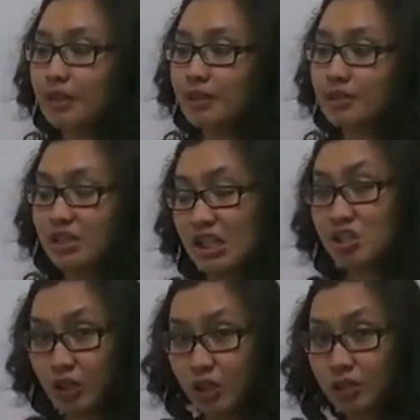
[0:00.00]
the
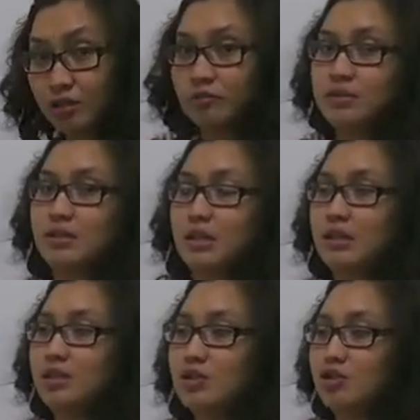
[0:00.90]
teacher
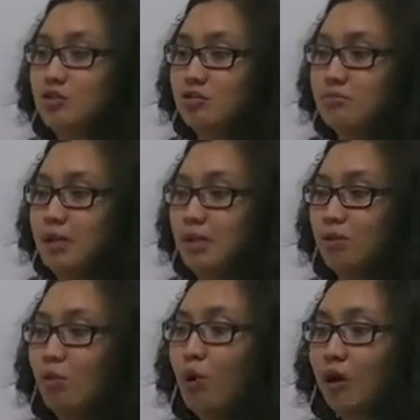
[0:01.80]
should be
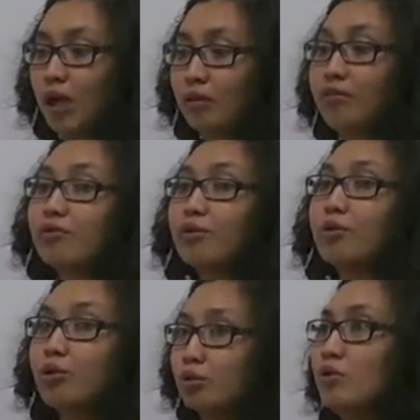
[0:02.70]
walking
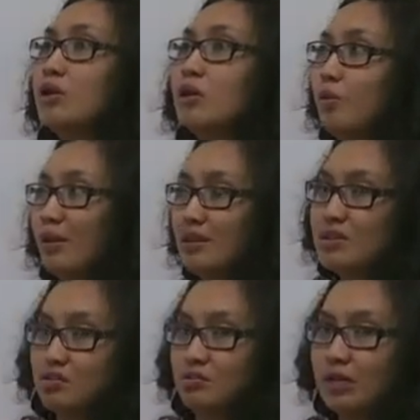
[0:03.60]
through with the
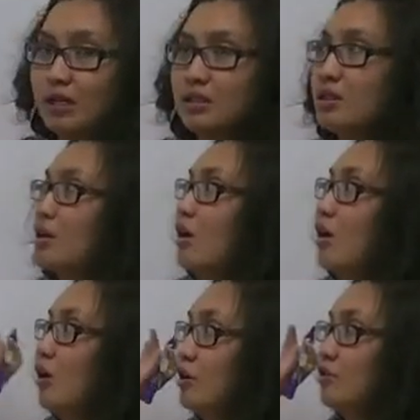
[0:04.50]
student
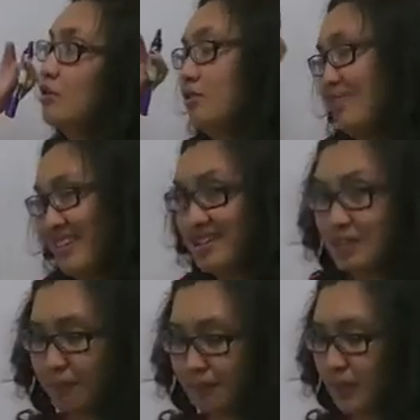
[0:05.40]
on these
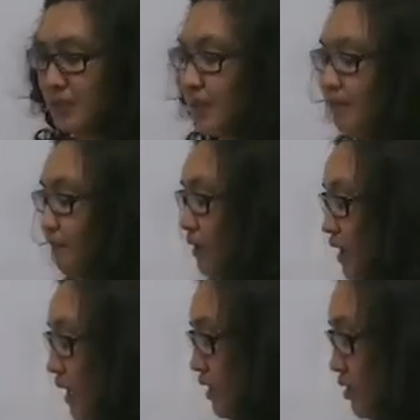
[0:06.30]
topics. Okay,